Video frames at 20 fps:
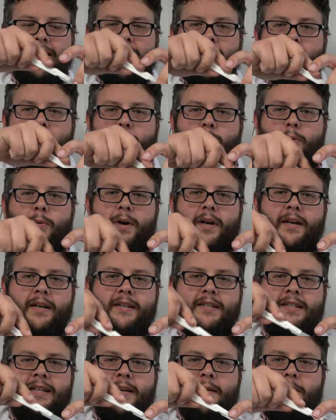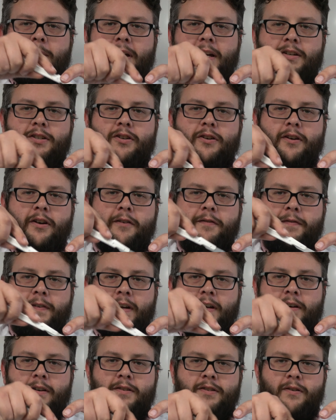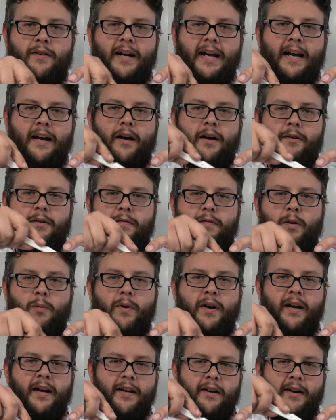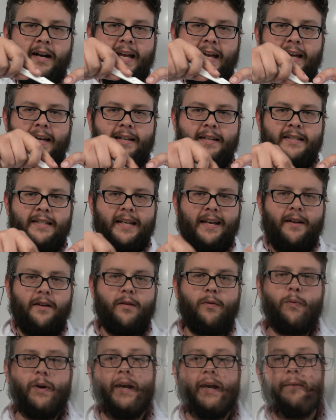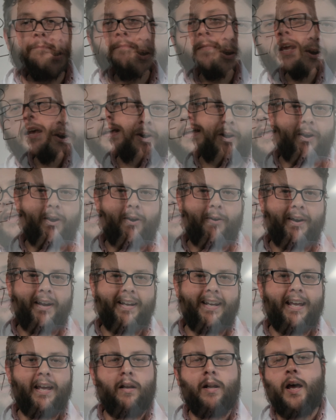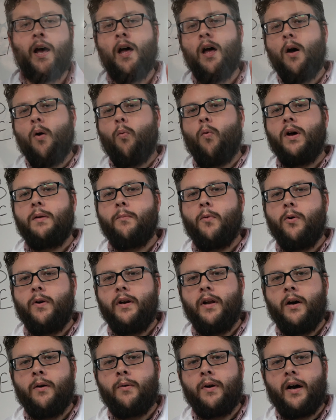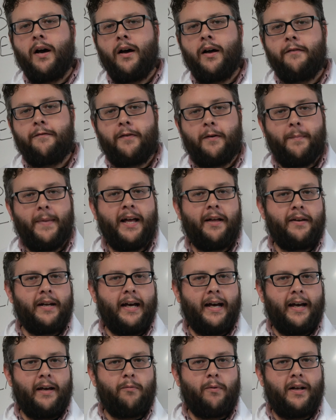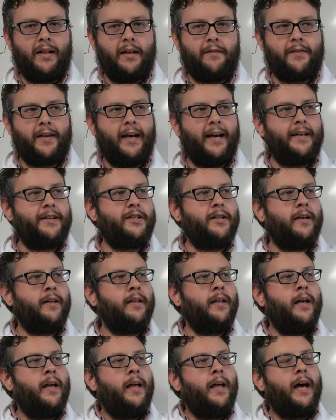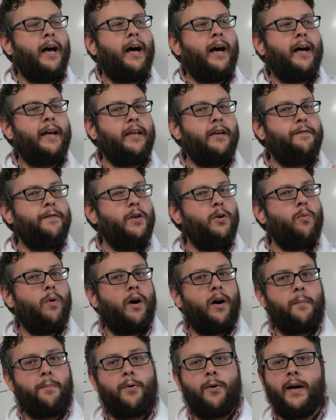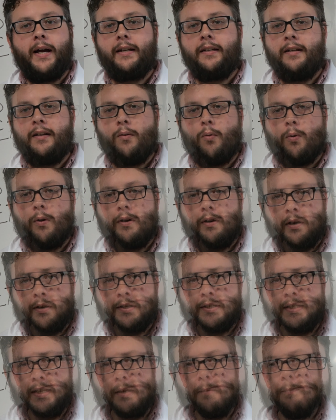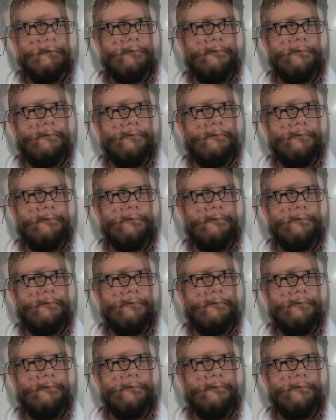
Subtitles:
Always make sure your fingers are out of the way, your hand is out of the way. All right, and one more note on formaldehyde while I've got you. If you are pregnant or nursing,